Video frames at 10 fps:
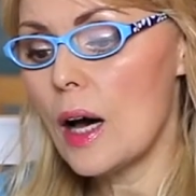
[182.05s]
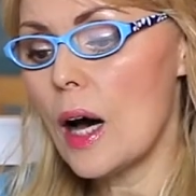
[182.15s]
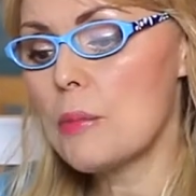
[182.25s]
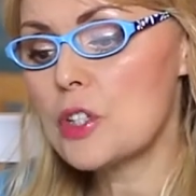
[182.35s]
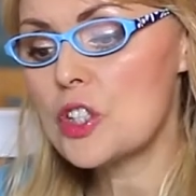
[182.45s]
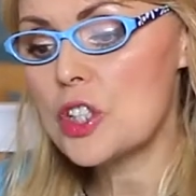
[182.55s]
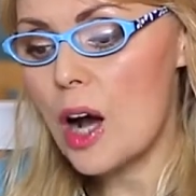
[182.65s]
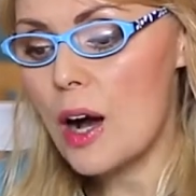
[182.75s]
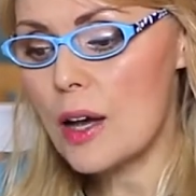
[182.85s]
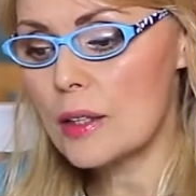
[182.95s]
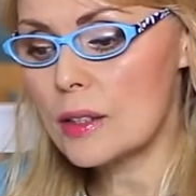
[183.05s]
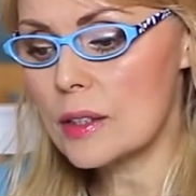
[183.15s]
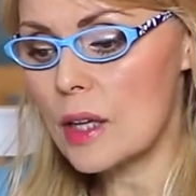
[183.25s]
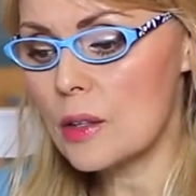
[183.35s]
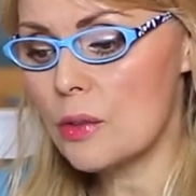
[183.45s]
Abishai, the
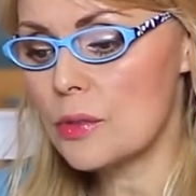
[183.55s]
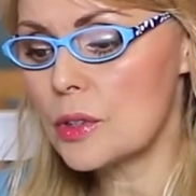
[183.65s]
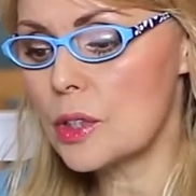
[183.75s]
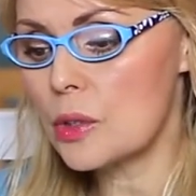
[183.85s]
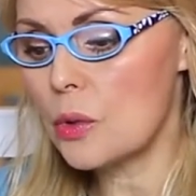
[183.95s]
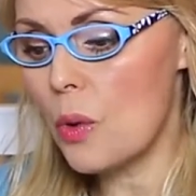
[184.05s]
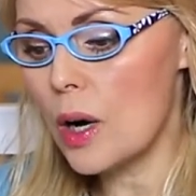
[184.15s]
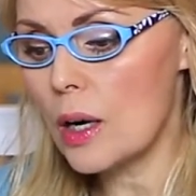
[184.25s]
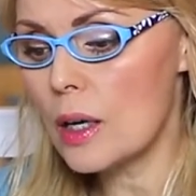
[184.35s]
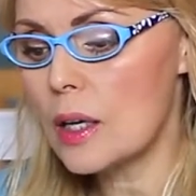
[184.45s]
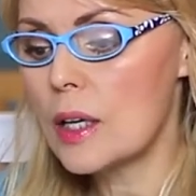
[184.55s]
son of Zeruiah,